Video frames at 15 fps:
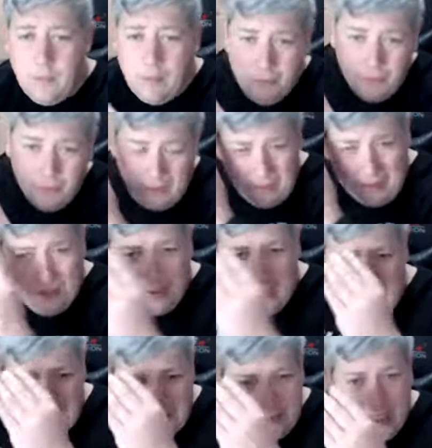That
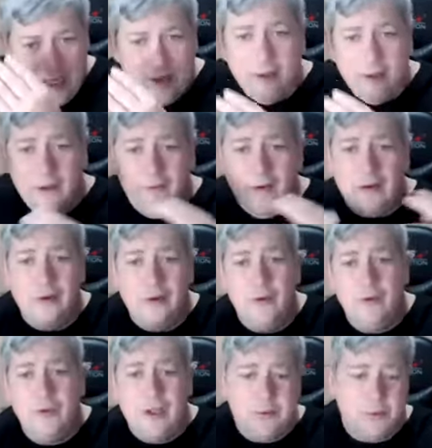idea of how to do
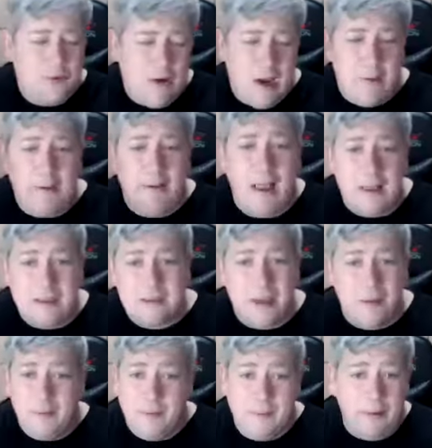things was great in my last
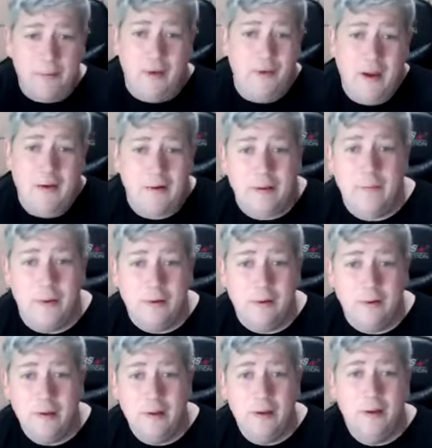company, but I'm not there anymore.
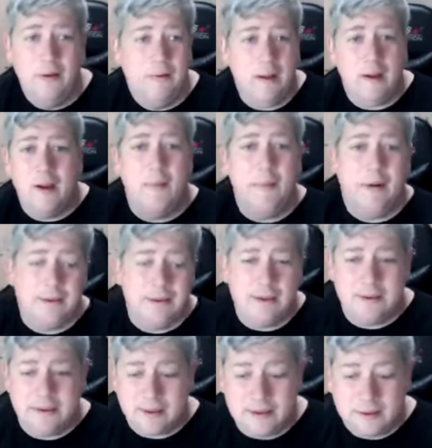That company doesn't
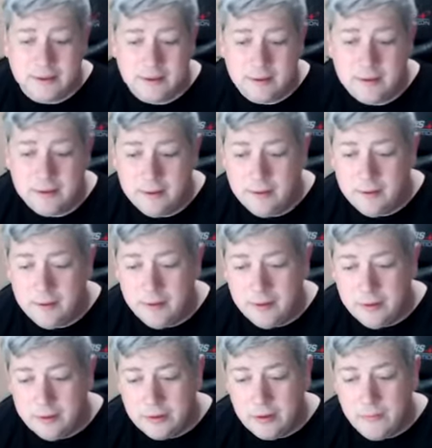exist.
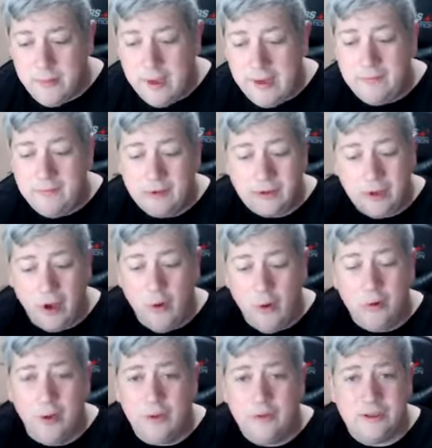So many of us are
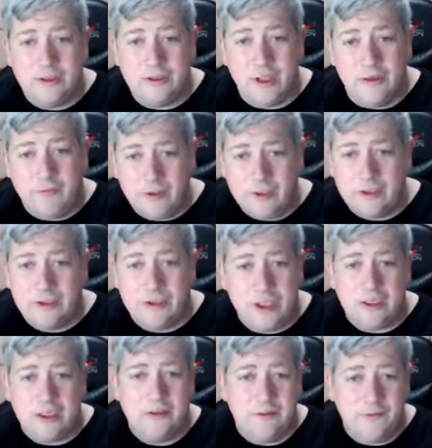holding on to stuff that just
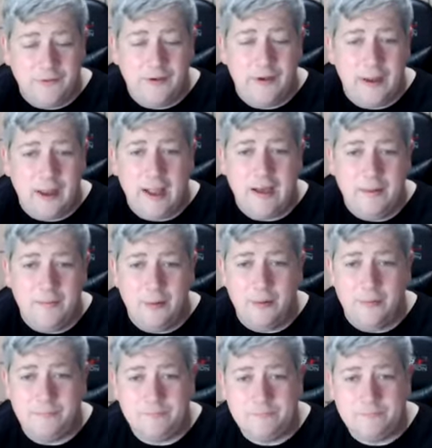doesn't fit anymore.